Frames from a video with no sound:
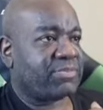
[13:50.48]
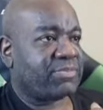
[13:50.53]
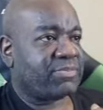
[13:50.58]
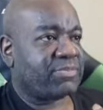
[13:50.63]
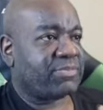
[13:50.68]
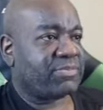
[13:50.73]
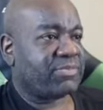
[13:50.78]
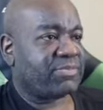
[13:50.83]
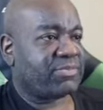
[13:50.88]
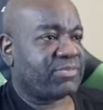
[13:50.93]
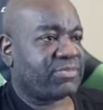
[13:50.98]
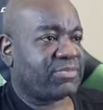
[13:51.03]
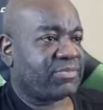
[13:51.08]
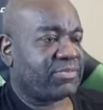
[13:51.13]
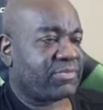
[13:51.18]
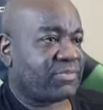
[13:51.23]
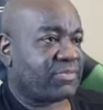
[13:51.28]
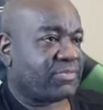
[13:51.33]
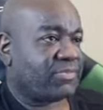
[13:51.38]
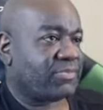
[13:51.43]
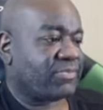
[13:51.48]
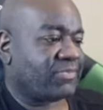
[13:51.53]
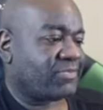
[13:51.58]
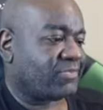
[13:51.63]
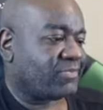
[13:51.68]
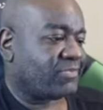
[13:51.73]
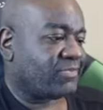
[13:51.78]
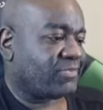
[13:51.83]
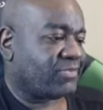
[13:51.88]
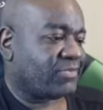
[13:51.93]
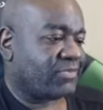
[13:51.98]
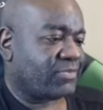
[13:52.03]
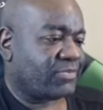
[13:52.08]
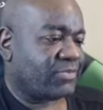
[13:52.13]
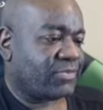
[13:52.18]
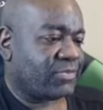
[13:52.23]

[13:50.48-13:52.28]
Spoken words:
(no one is talking)